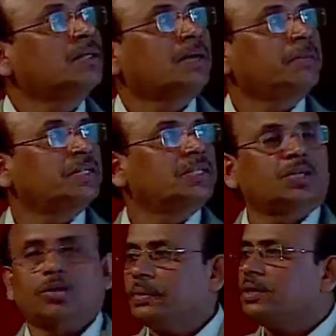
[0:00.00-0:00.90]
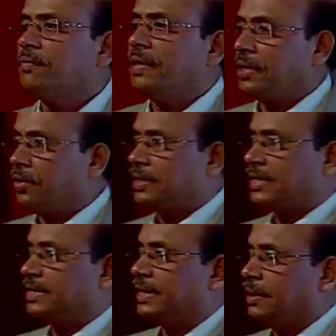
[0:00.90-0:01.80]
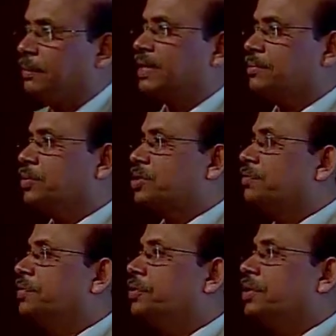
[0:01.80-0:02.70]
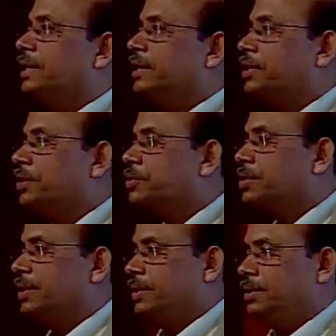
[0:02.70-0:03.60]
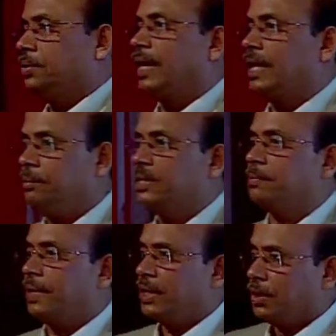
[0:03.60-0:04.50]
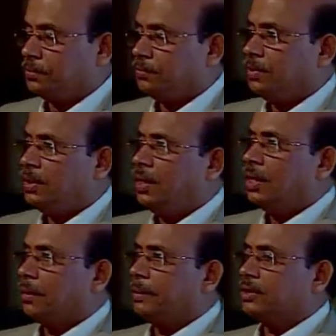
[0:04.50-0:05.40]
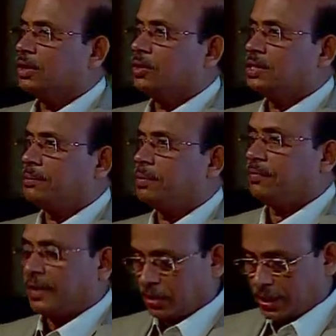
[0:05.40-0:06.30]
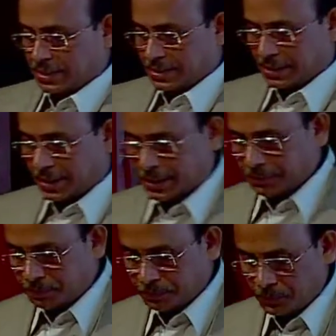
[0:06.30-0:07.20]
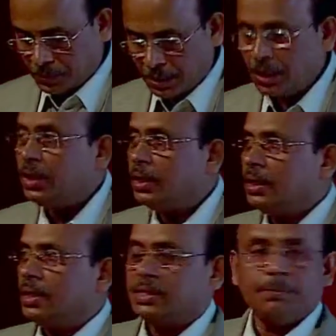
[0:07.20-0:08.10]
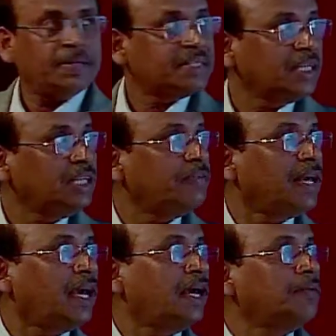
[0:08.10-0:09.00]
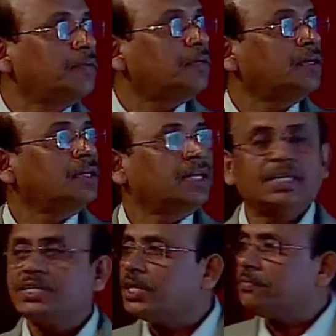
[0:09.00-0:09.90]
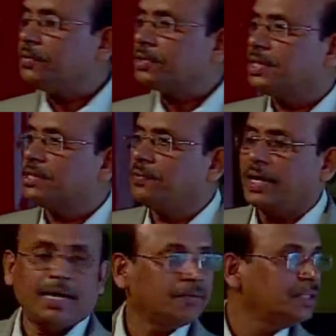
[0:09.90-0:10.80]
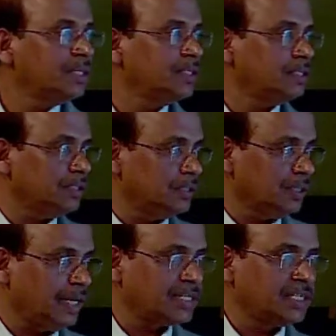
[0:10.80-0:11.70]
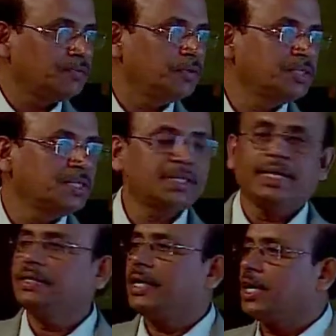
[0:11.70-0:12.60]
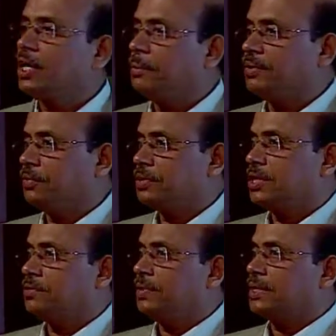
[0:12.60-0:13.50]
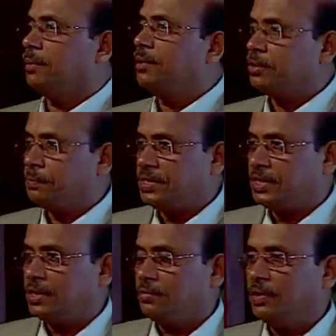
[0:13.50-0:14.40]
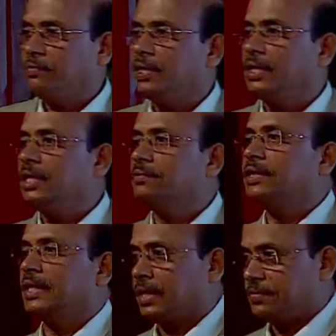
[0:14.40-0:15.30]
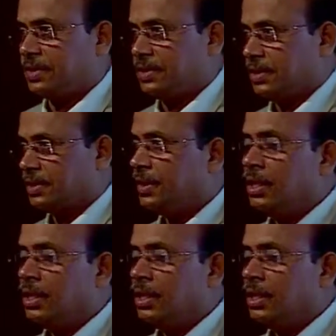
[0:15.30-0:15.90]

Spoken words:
Coming to the topic of aeroelasticity, because most of you are introduced to dynamics by now. Coming to the concept of aeroelasticity, see, basically we have inertial forces, we have the elastic forces and the aerodynamic forces which come into picture when we are dealing with aircraft structures.